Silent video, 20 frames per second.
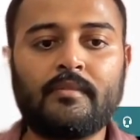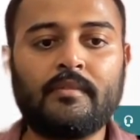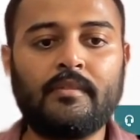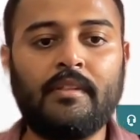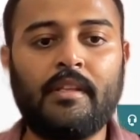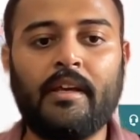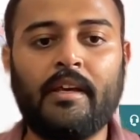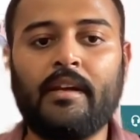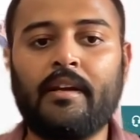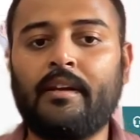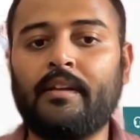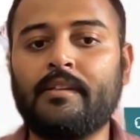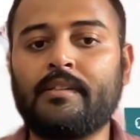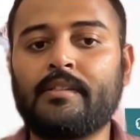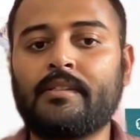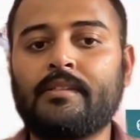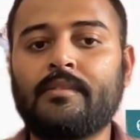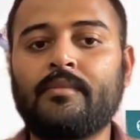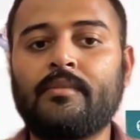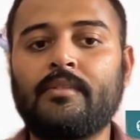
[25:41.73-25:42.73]
There it
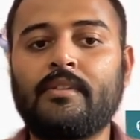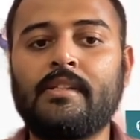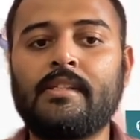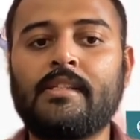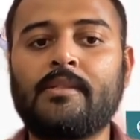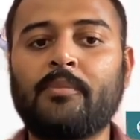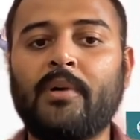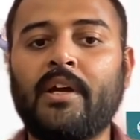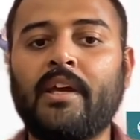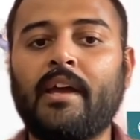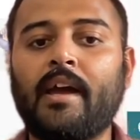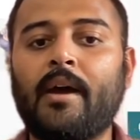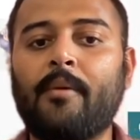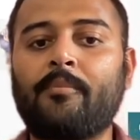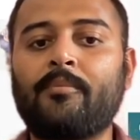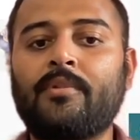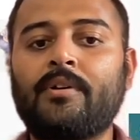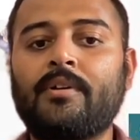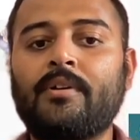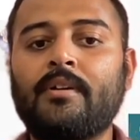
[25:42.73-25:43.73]
is. This is my
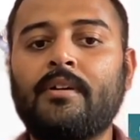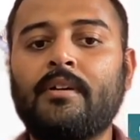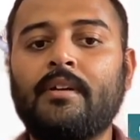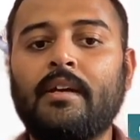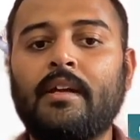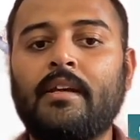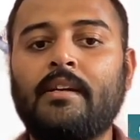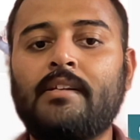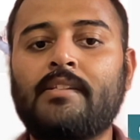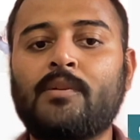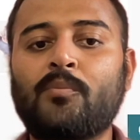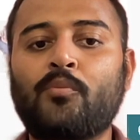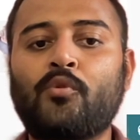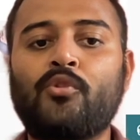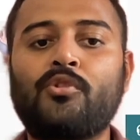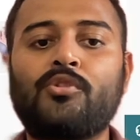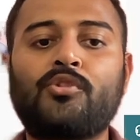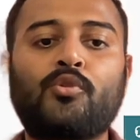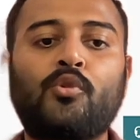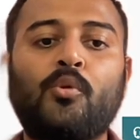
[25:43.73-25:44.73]
app, and it
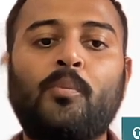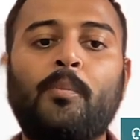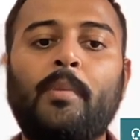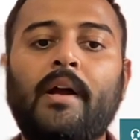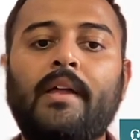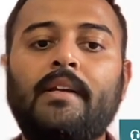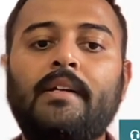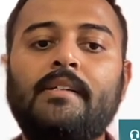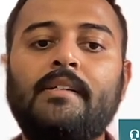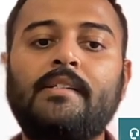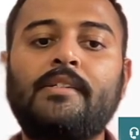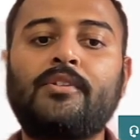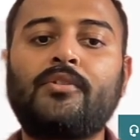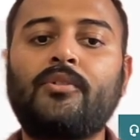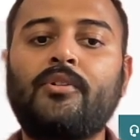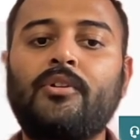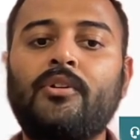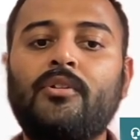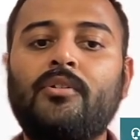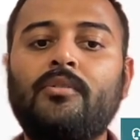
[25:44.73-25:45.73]
supports Copilot
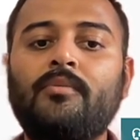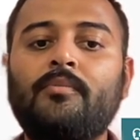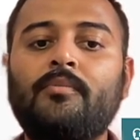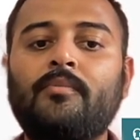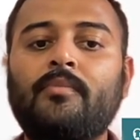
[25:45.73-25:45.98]
Studio.